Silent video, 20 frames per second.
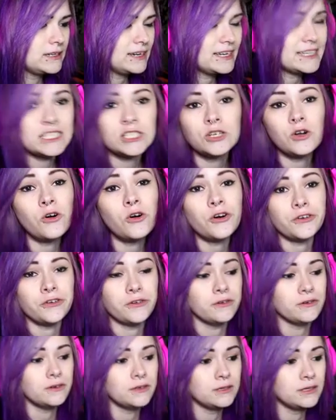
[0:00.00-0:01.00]
That's not
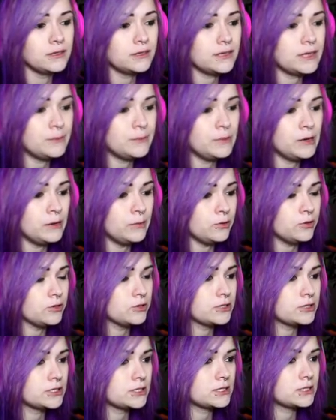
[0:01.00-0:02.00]
on in my
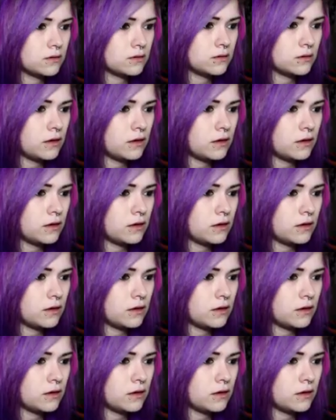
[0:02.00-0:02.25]
books.